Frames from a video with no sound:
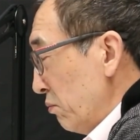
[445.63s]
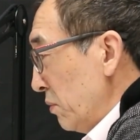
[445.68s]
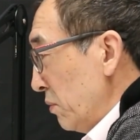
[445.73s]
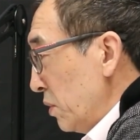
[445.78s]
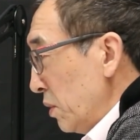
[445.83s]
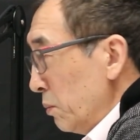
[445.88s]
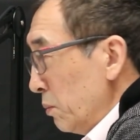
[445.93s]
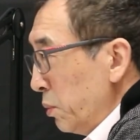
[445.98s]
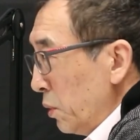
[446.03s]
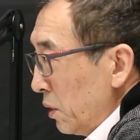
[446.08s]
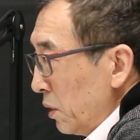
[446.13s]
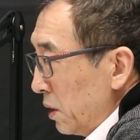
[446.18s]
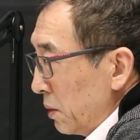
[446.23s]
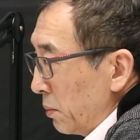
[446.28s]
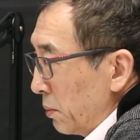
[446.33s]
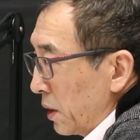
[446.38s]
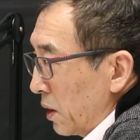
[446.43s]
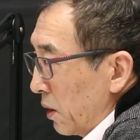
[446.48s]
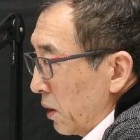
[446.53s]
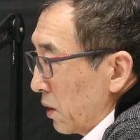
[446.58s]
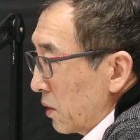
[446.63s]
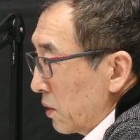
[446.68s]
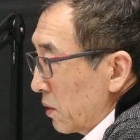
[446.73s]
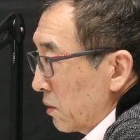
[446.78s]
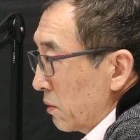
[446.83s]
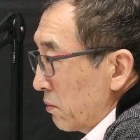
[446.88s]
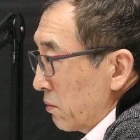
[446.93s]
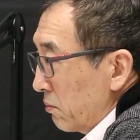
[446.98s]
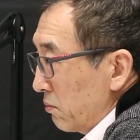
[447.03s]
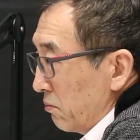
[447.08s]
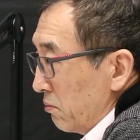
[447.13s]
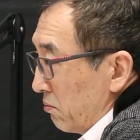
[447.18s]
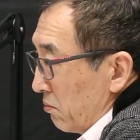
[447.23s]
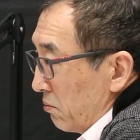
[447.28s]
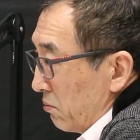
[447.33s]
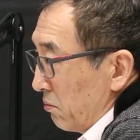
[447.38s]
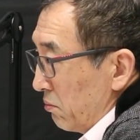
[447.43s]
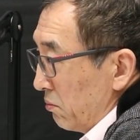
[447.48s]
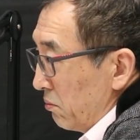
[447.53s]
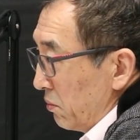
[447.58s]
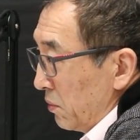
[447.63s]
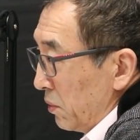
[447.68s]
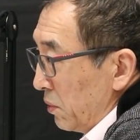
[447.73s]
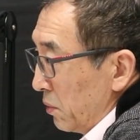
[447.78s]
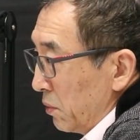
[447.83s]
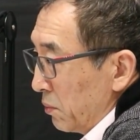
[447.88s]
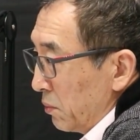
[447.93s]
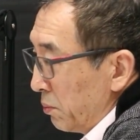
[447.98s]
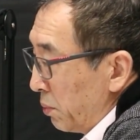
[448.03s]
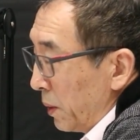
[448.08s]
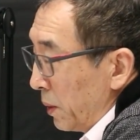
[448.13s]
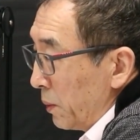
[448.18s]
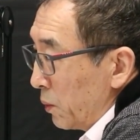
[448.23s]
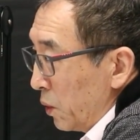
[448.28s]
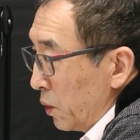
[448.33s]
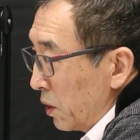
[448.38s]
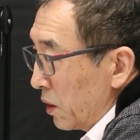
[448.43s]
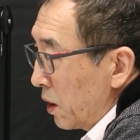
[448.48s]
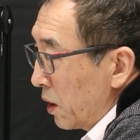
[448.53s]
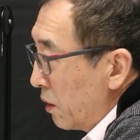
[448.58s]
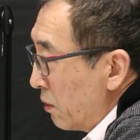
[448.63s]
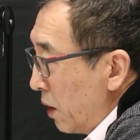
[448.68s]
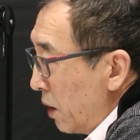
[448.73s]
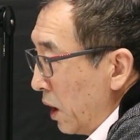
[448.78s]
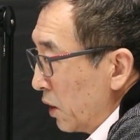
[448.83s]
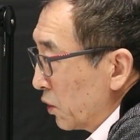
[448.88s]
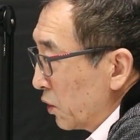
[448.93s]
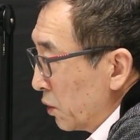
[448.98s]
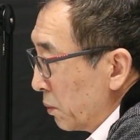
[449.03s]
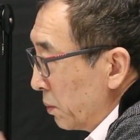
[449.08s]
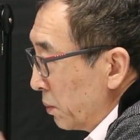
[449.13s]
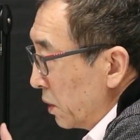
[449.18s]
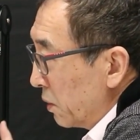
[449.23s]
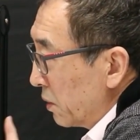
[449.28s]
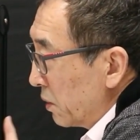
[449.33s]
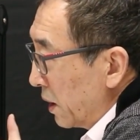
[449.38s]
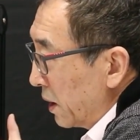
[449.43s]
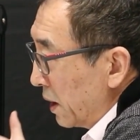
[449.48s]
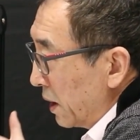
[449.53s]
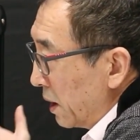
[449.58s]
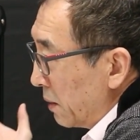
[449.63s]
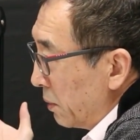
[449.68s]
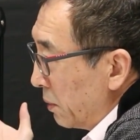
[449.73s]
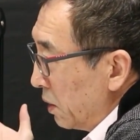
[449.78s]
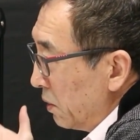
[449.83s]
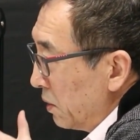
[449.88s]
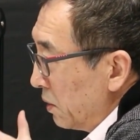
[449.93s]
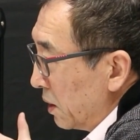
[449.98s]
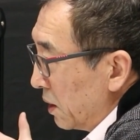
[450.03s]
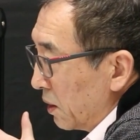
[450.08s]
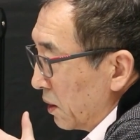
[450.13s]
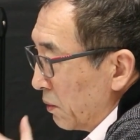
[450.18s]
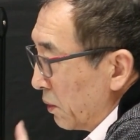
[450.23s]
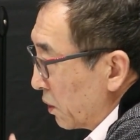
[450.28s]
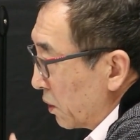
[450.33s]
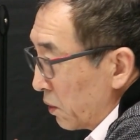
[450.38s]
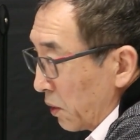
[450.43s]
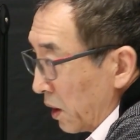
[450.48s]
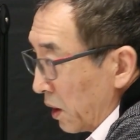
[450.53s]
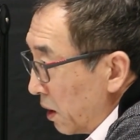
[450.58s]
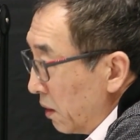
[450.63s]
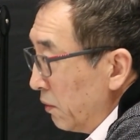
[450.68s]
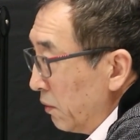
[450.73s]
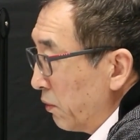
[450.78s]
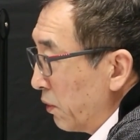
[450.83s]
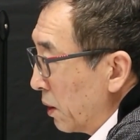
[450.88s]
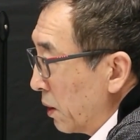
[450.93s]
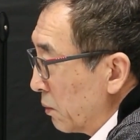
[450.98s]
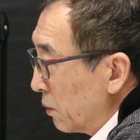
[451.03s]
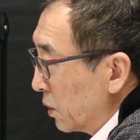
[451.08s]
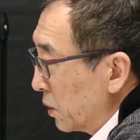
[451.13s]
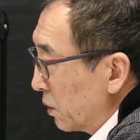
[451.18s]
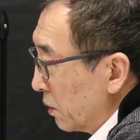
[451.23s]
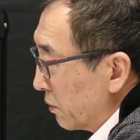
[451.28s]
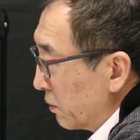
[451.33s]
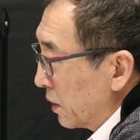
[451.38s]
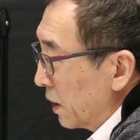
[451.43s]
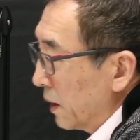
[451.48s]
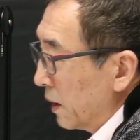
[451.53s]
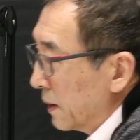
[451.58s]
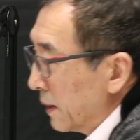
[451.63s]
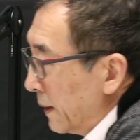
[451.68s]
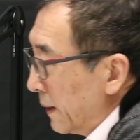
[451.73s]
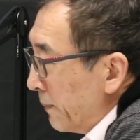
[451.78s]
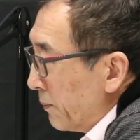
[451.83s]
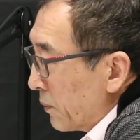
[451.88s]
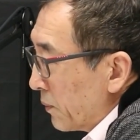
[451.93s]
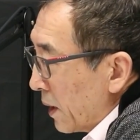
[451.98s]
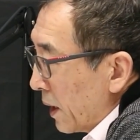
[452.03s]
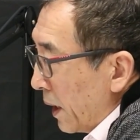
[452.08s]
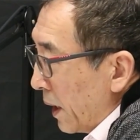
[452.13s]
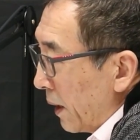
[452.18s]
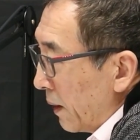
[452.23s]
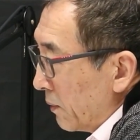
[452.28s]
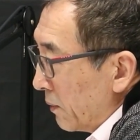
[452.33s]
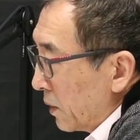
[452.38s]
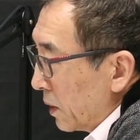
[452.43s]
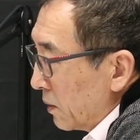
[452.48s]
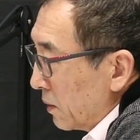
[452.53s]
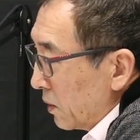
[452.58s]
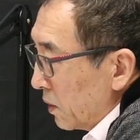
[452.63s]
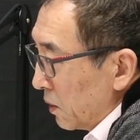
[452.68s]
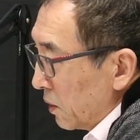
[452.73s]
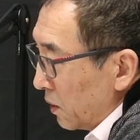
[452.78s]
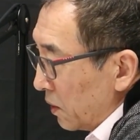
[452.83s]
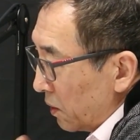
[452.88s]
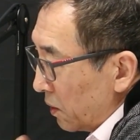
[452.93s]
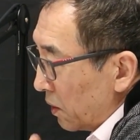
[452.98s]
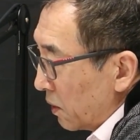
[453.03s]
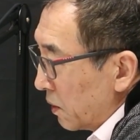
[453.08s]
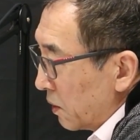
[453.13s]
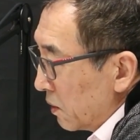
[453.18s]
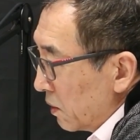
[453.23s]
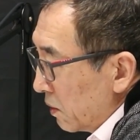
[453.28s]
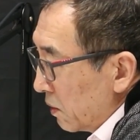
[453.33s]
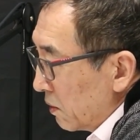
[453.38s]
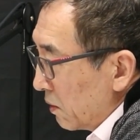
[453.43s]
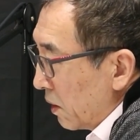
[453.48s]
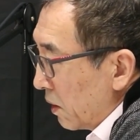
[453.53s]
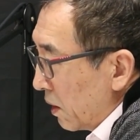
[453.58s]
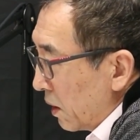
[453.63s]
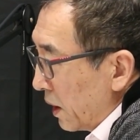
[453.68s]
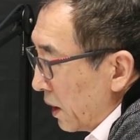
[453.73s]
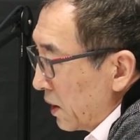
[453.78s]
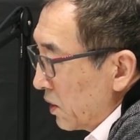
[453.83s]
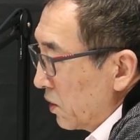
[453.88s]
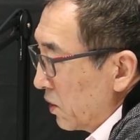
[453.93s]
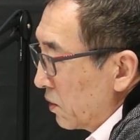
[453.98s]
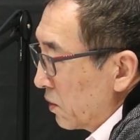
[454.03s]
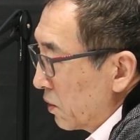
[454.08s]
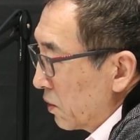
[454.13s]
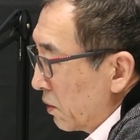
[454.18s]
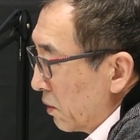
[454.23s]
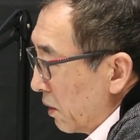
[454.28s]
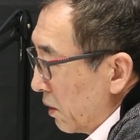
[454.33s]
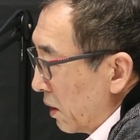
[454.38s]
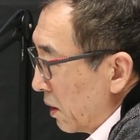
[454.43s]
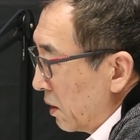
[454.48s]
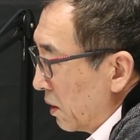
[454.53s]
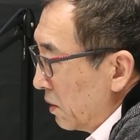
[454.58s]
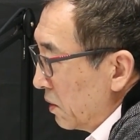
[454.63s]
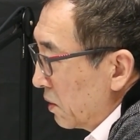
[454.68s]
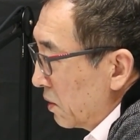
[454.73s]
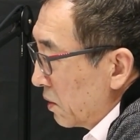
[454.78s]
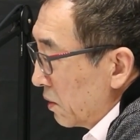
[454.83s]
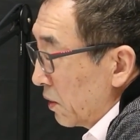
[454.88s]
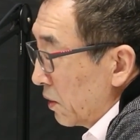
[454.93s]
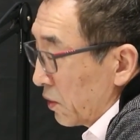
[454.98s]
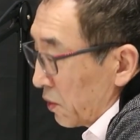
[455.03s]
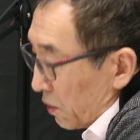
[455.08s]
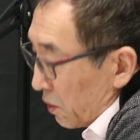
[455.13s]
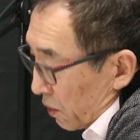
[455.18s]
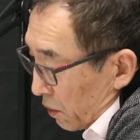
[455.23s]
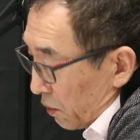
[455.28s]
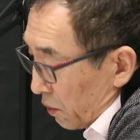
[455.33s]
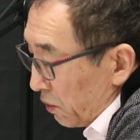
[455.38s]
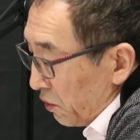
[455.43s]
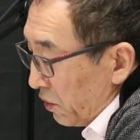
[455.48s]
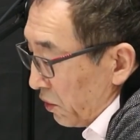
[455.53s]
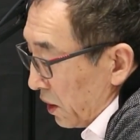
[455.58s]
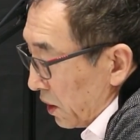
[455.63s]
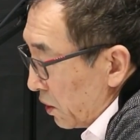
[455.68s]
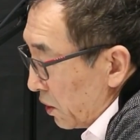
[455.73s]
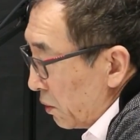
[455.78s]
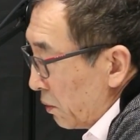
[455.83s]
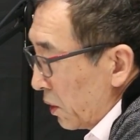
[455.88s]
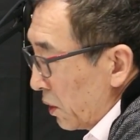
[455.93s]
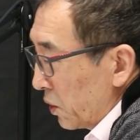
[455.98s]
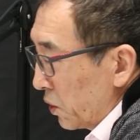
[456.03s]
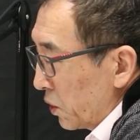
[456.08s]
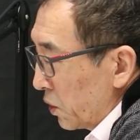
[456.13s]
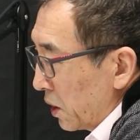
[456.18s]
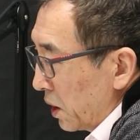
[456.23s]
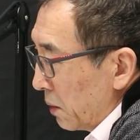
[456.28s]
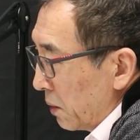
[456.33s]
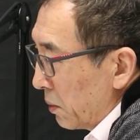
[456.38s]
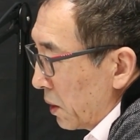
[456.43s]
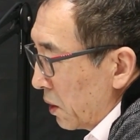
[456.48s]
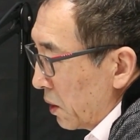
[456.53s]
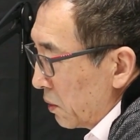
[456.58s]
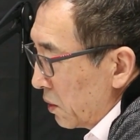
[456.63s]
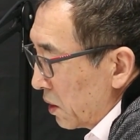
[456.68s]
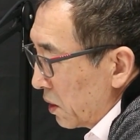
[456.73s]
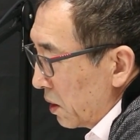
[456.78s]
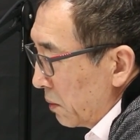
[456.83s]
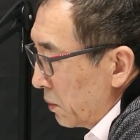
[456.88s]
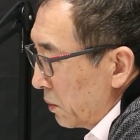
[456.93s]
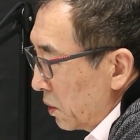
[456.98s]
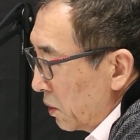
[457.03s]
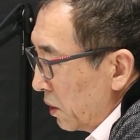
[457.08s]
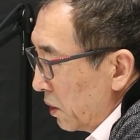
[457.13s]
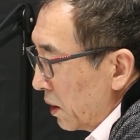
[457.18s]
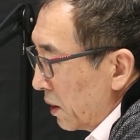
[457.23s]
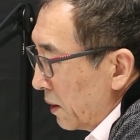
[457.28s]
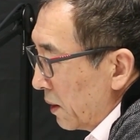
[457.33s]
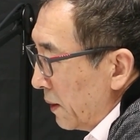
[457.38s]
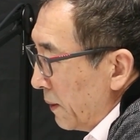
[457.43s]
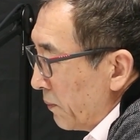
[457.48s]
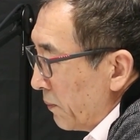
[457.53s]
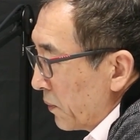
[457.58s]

it's important because you probably will go on to build another building. You want to learn from what you've done, and lessons learned, and also the good things you want to keep doing